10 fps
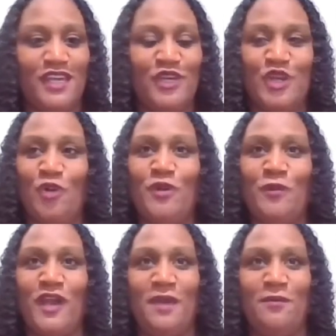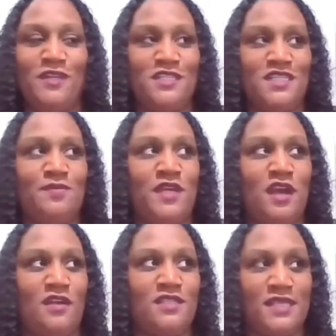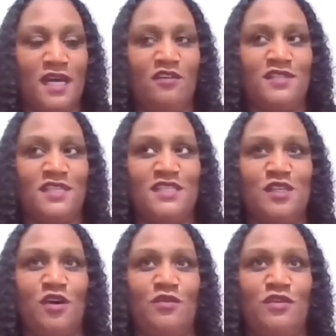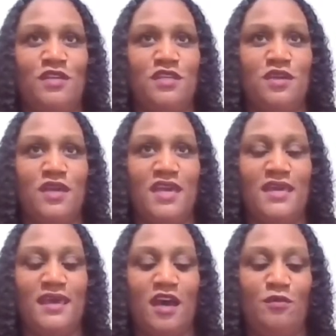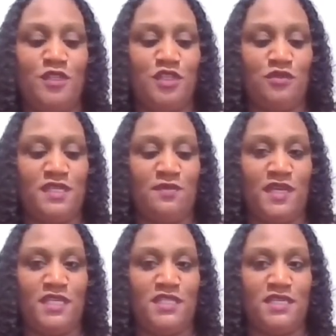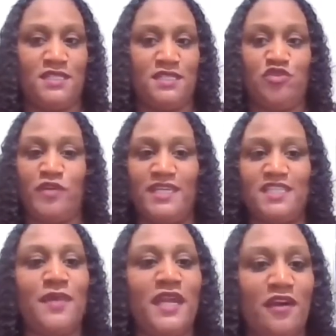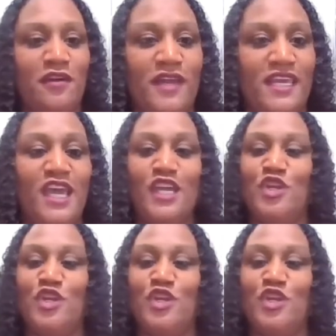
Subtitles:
You know, we were able to just be ourselves. And so it helped you to be just transparent.